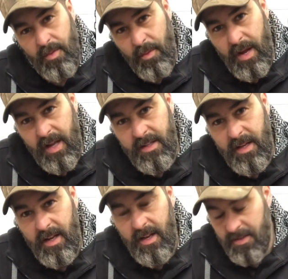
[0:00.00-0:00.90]
way I
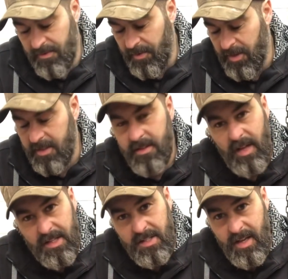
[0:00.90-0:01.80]
did it is first
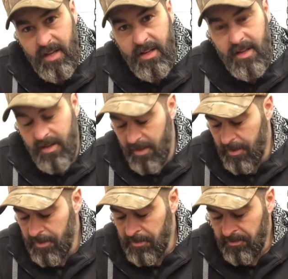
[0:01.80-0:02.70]
I skinned it.
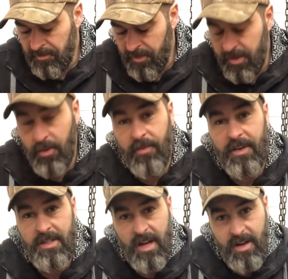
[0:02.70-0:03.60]
So
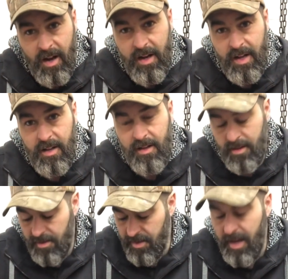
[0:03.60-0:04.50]
first I got it,
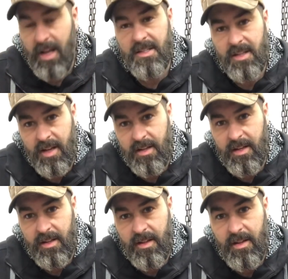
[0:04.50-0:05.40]
then I skinned
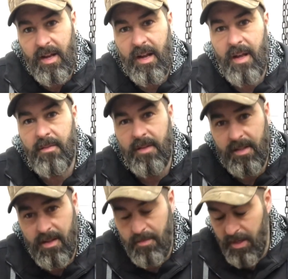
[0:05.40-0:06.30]
it, then I
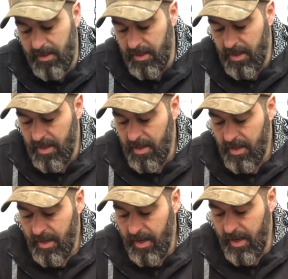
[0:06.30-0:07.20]
did the meat,
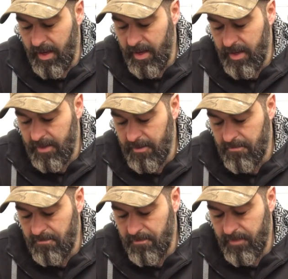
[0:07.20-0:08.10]
and
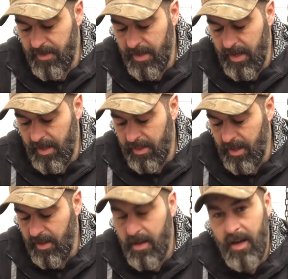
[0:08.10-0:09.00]
I think